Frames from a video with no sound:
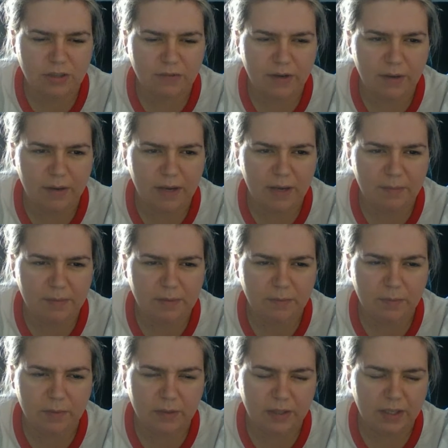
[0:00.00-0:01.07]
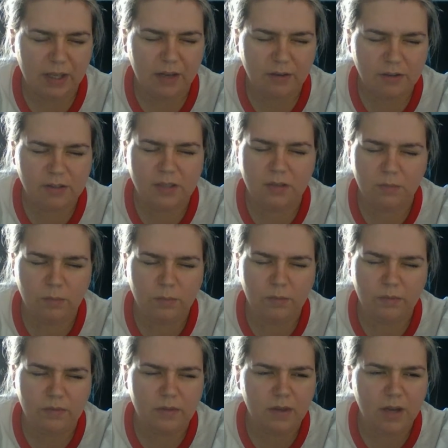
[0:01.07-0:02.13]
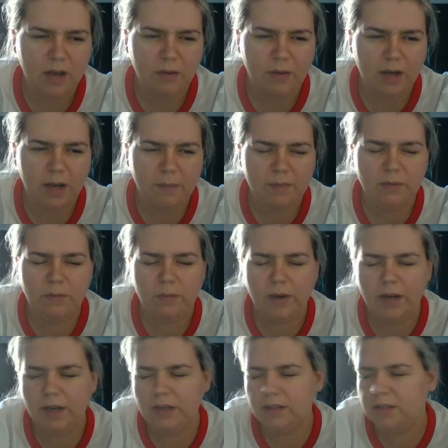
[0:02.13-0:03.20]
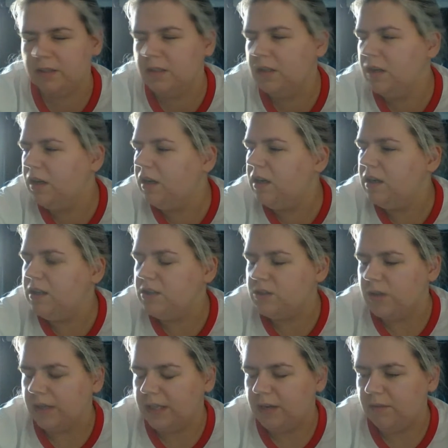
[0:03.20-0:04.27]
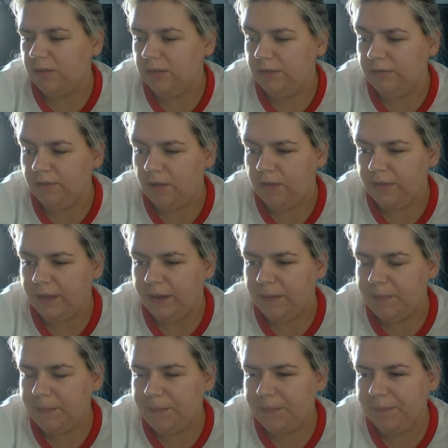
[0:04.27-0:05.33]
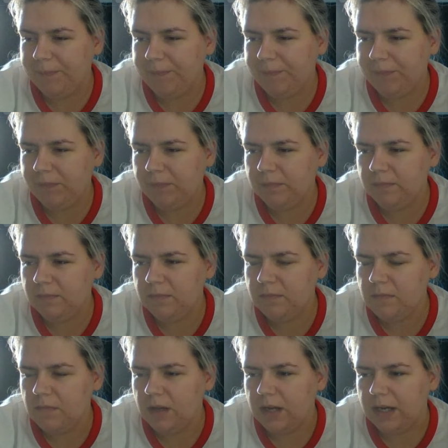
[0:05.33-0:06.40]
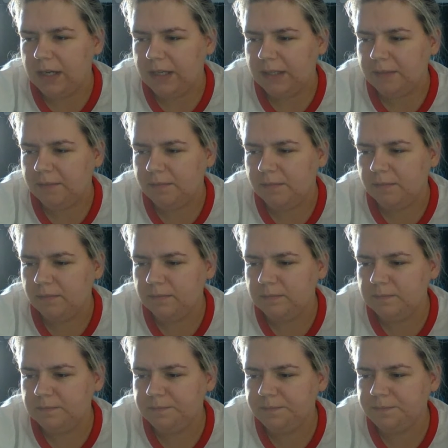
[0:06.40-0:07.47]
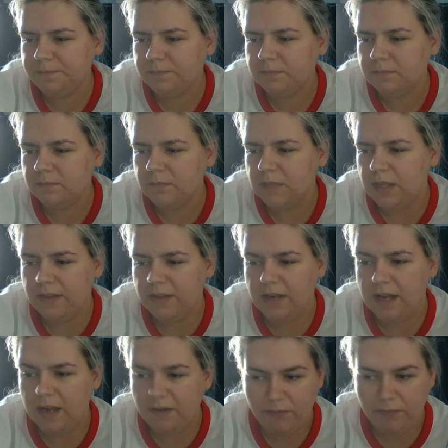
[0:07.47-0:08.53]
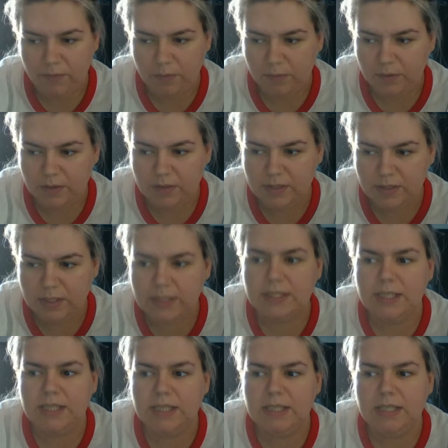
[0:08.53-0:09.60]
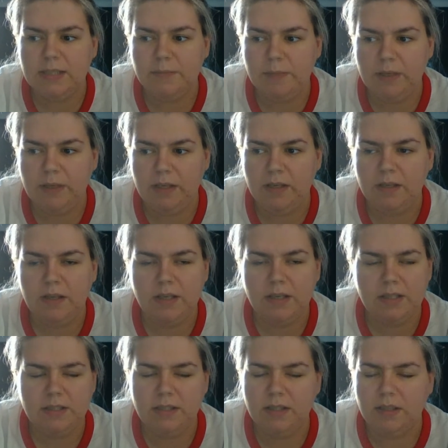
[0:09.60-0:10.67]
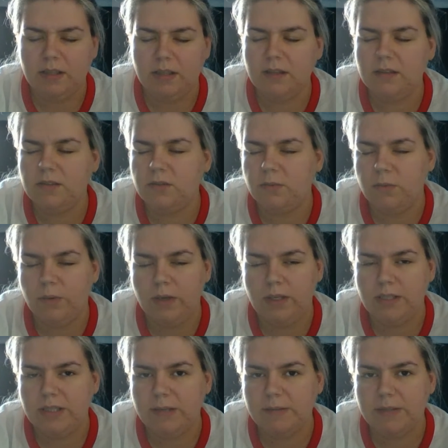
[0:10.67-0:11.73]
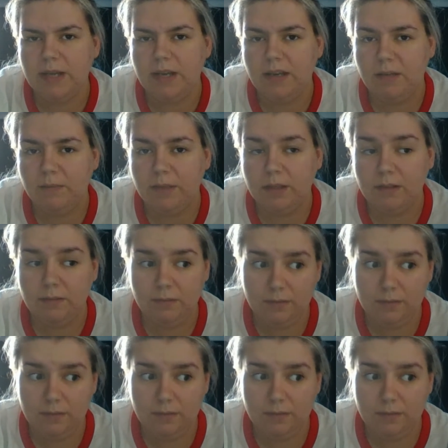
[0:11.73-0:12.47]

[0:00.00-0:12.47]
of how it happened, but like I understand how it happened and why it did, so I can't really fault that. And then everyone since then has been, I'd say, like 20 steps ahead, and I'm like,